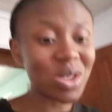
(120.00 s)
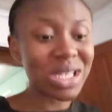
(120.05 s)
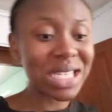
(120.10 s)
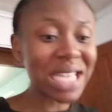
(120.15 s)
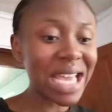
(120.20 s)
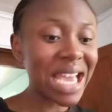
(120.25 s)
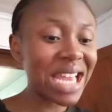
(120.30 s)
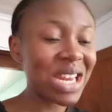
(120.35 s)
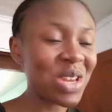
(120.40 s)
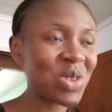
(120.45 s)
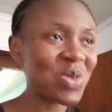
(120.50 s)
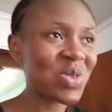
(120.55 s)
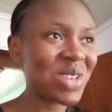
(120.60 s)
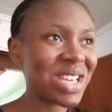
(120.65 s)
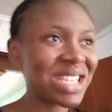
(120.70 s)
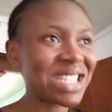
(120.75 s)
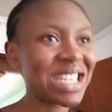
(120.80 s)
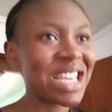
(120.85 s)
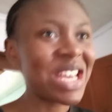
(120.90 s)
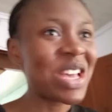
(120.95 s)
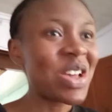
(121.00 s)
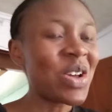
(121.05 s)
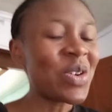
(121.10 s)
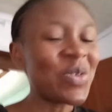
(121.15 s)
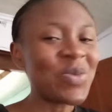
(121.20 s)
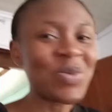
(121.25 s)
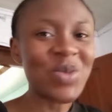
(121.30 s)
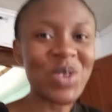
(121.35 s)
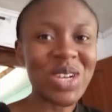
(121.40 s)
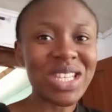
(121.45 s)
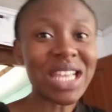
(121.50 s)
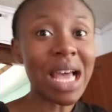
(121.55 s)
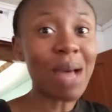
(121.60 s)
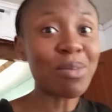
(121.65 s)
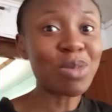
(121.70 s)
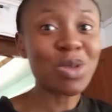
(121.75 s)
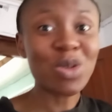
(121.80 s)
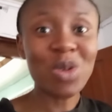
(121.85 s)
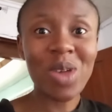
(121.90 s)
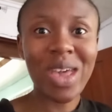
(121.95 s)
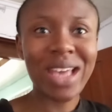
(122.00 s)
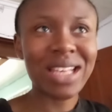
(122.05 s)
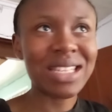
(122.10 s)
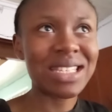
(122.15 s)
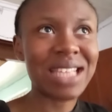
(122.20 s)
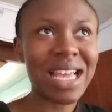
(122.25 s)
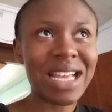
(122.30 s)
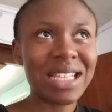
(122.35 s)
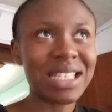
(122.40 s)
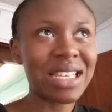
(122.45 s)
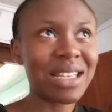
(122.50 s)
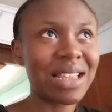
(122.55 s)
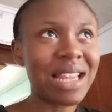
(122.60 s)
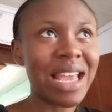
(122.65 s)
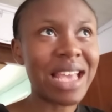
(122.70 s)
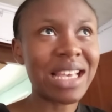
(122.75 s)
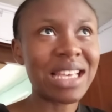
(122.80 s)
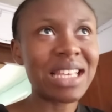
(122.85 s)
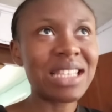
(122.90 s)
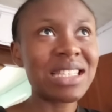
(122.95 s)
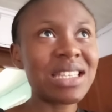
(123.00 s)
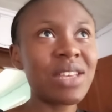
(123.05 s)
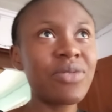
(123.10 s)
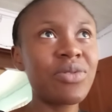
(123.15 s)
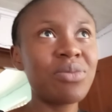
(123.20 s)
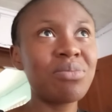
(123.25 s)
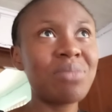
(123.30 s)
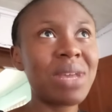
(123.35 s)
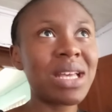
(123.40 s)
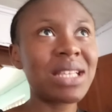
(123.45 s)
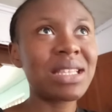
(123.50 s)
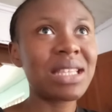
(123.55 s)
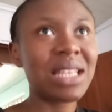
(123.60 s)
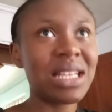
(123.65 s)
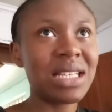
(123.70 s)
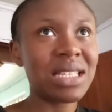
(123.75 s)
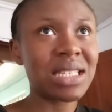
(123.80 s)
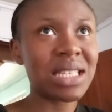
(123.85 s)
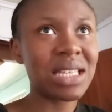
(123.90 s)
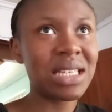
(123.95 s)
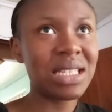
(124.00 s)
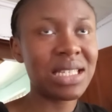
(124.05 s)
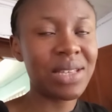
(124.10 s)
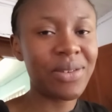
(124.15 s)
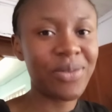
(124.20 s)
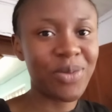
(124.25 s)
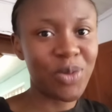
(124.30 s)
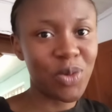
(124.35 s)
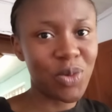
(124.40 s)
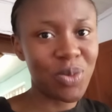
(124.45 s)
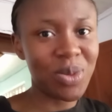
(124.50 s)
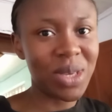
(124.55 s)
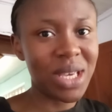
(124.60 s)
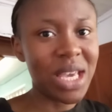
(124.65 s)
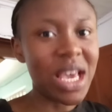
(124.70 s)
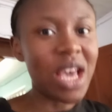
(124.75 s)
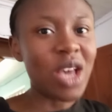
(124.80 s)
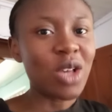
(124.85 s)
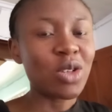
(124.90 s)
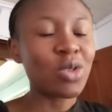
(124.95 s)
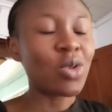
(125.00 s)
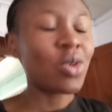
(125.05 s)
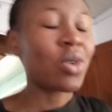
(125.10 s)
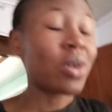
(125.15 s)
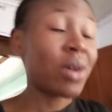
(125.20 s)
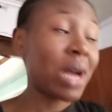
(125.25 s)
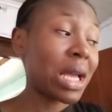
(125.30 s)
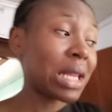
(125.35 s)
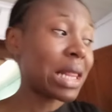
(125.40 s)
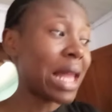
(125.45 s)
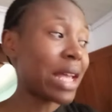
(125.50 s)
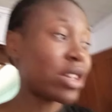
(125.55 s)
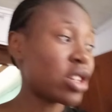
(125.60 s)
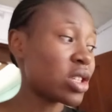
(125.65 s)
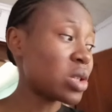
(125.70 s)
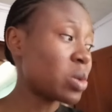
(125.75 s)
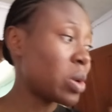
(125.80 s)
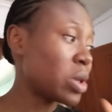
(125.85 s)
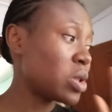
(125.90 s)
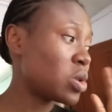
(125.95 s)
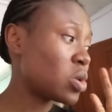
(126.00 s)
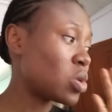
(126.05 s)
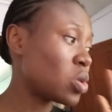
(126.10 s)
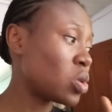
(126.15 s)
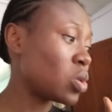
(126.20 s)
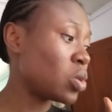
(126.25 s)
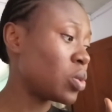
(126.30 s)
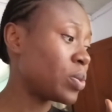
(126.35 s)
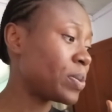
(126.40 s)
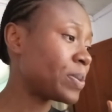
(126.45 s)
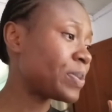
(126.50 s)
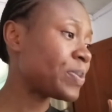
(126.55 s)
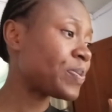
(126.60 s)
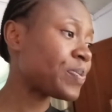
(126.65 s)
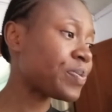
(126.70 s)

growth anyways. But I'm so excited. Like, it even made things easy for me. So currently, I just want to